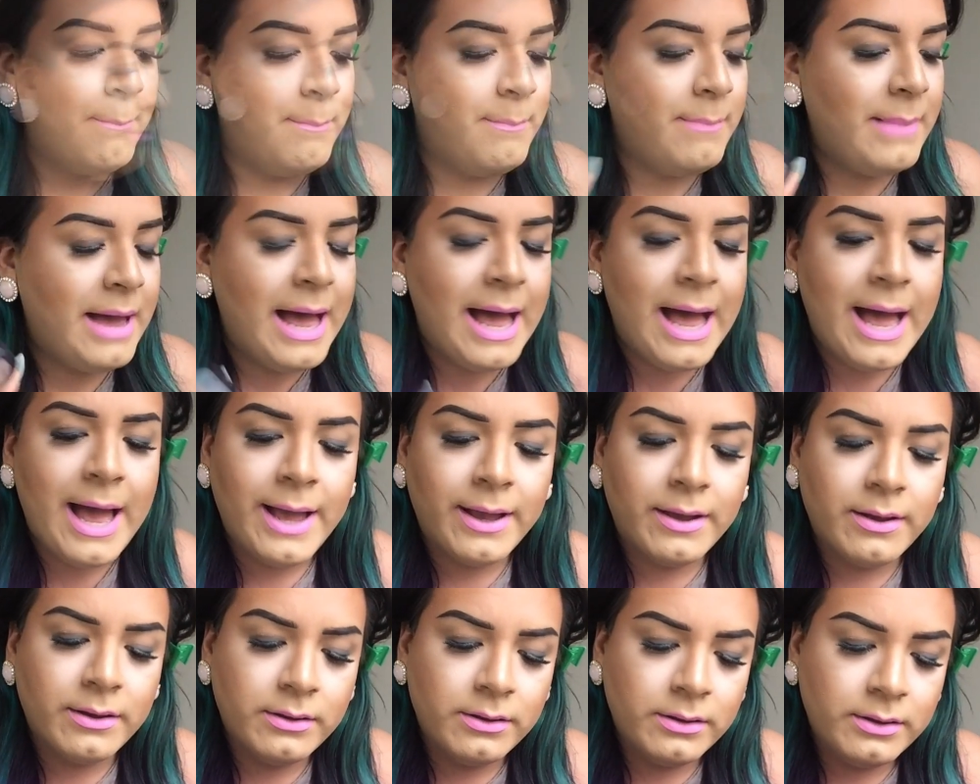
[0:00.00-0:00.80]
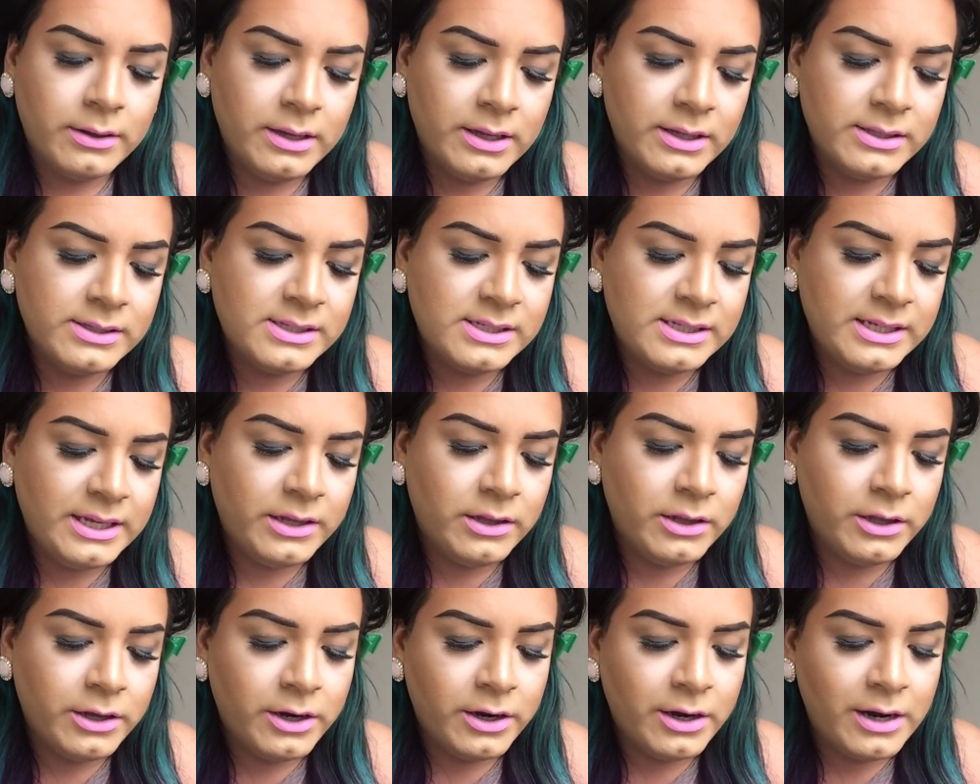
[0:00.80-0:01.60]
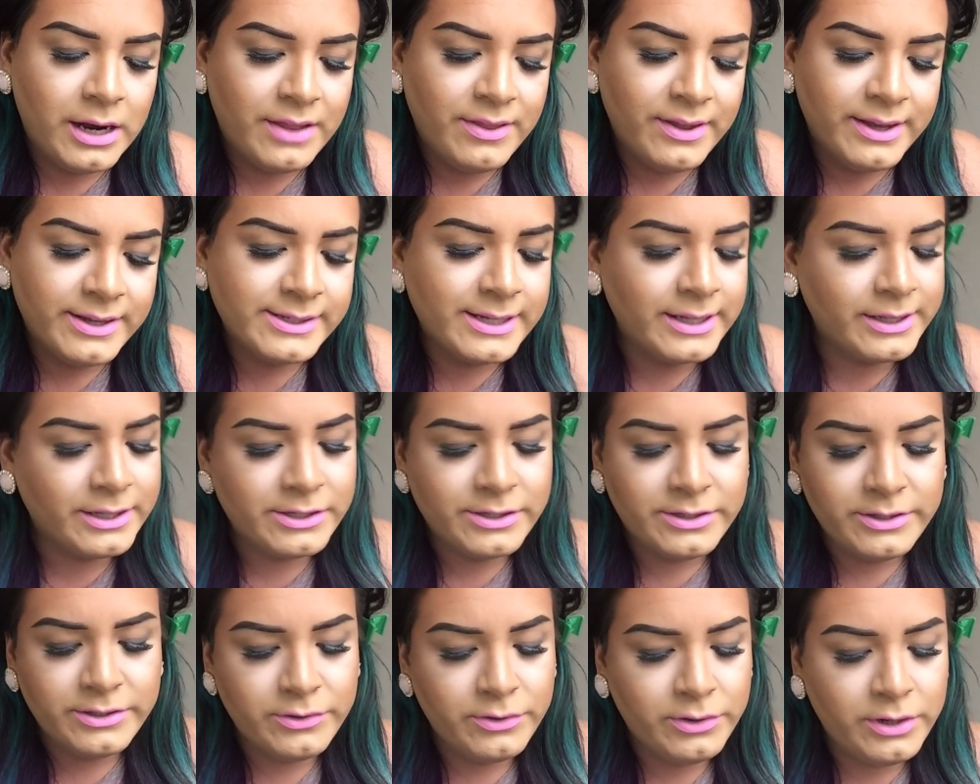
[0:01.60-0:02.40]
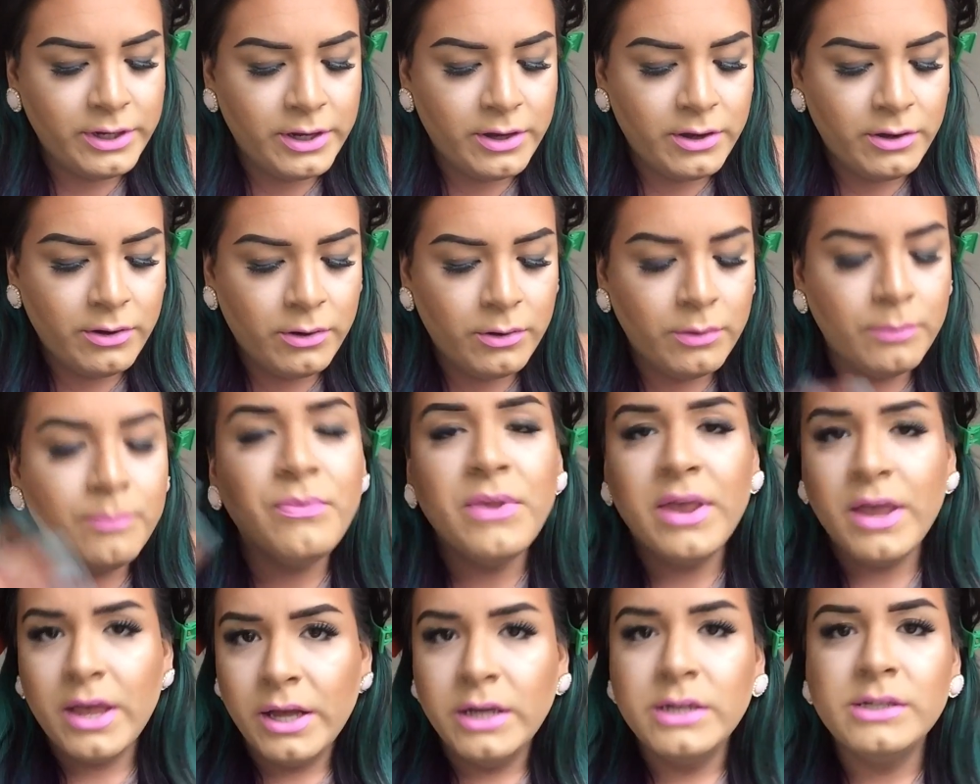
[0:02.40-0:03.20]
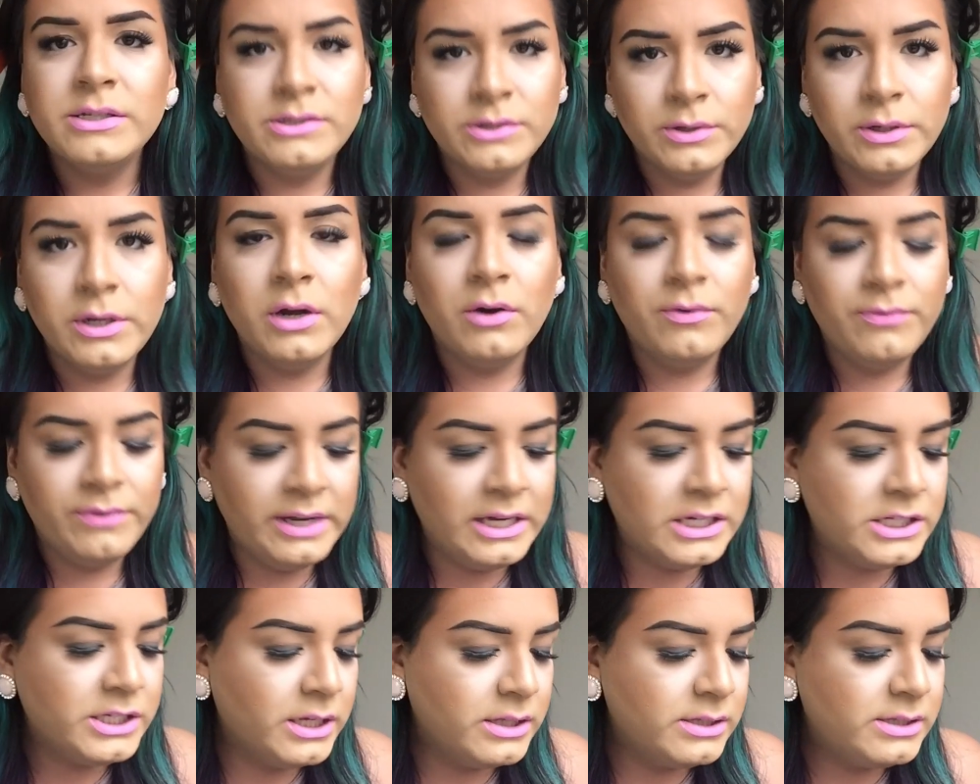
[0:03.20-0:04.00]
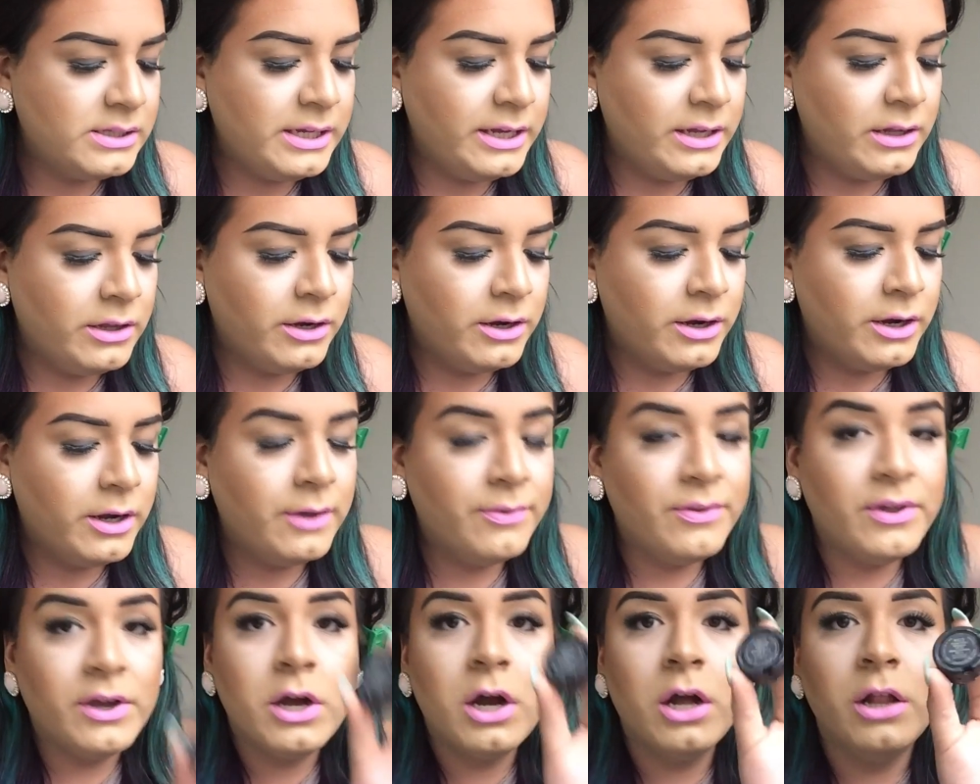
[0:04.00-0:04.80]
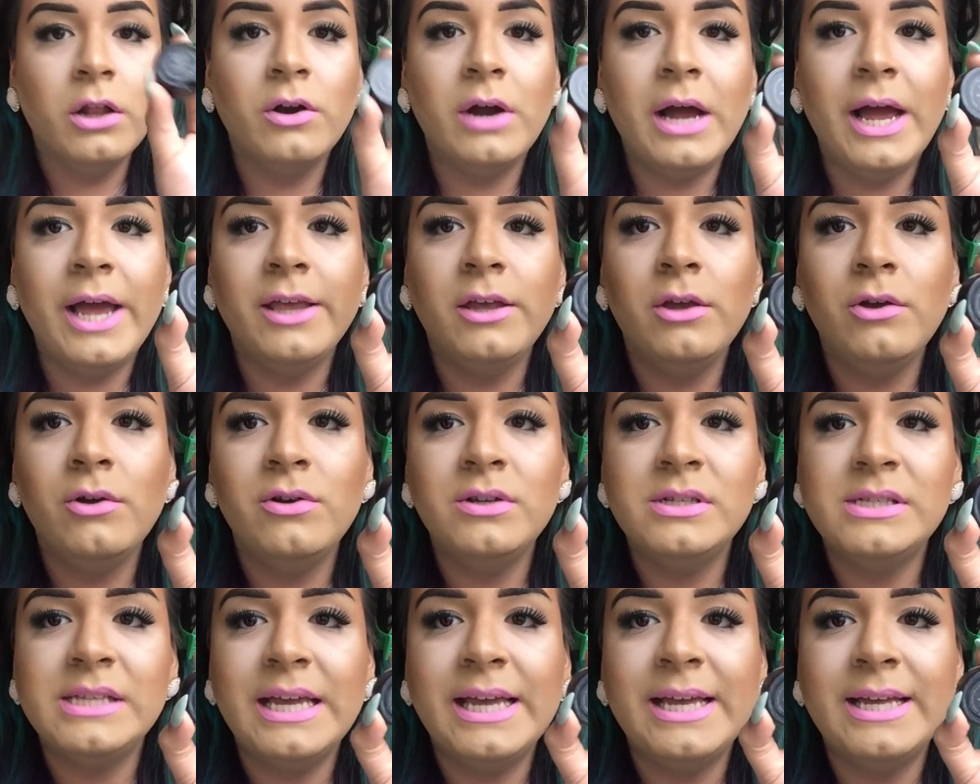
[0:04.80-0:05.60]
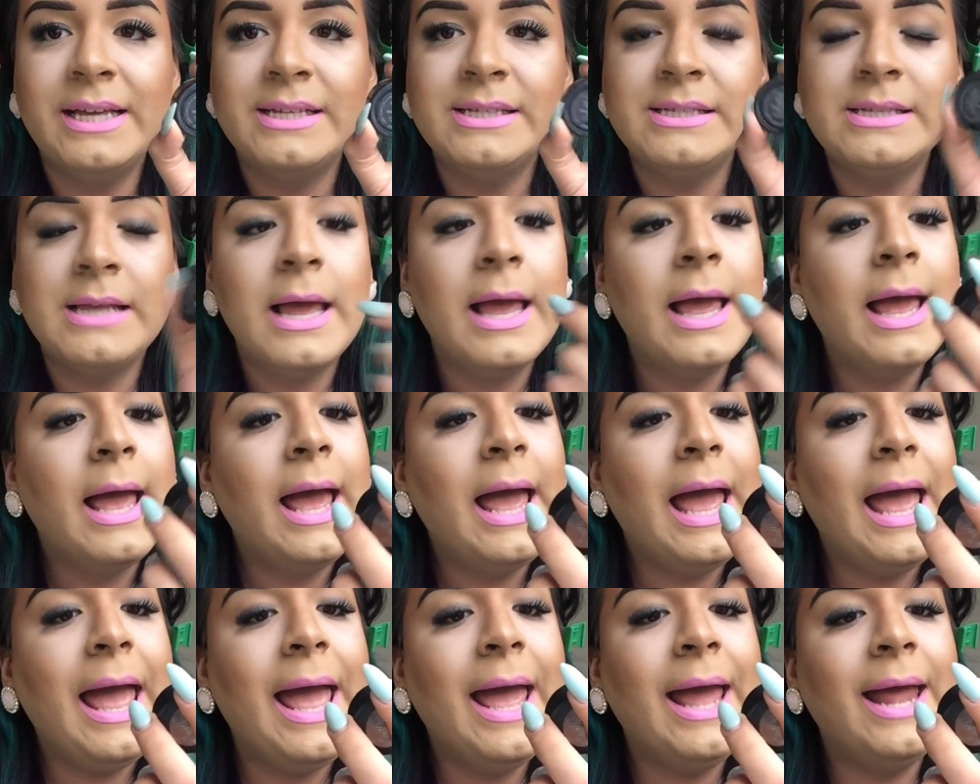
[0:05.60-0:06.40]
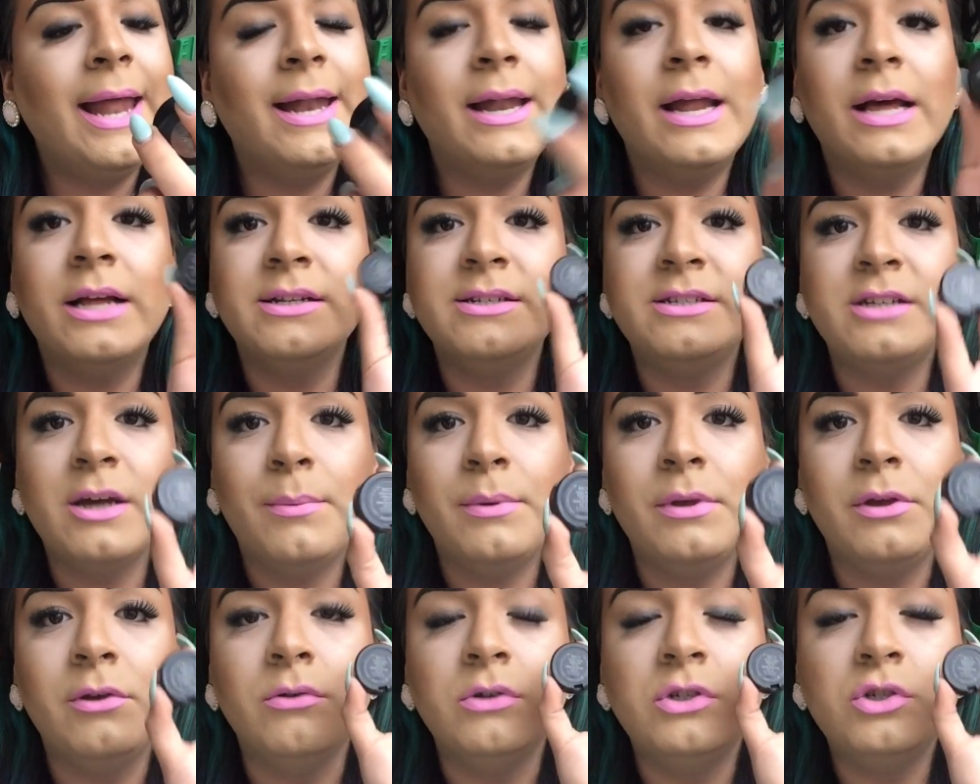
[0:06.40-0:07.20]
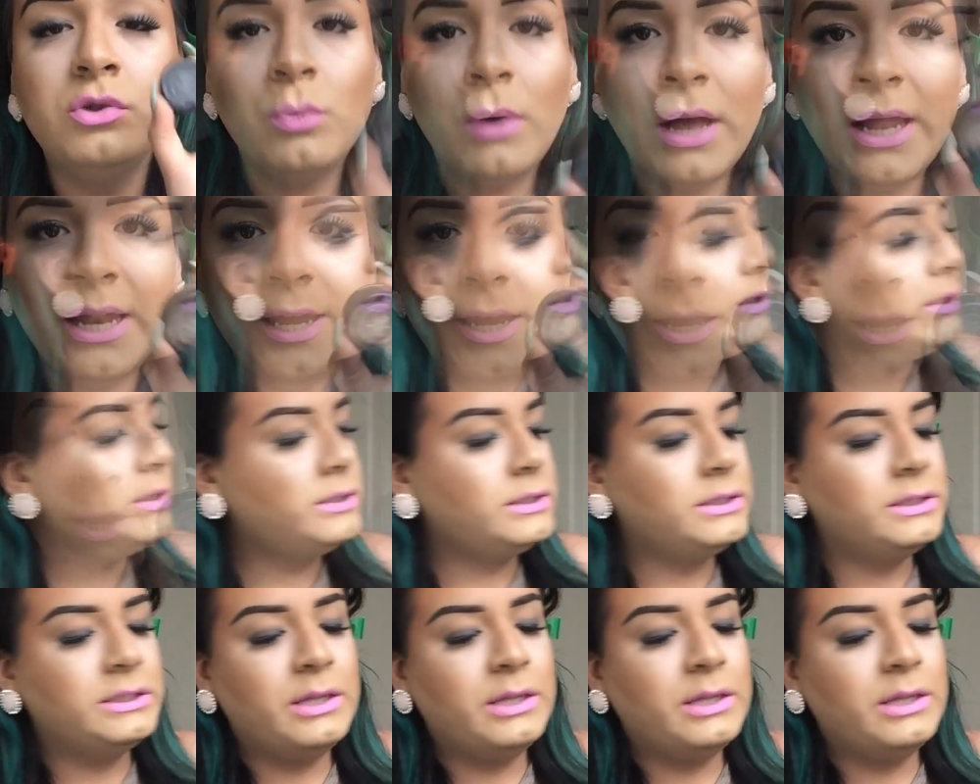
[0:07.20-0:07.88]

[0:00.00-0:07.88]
Matte concealer, I think it's like the Studio Finish concealer. The color I use is NW20.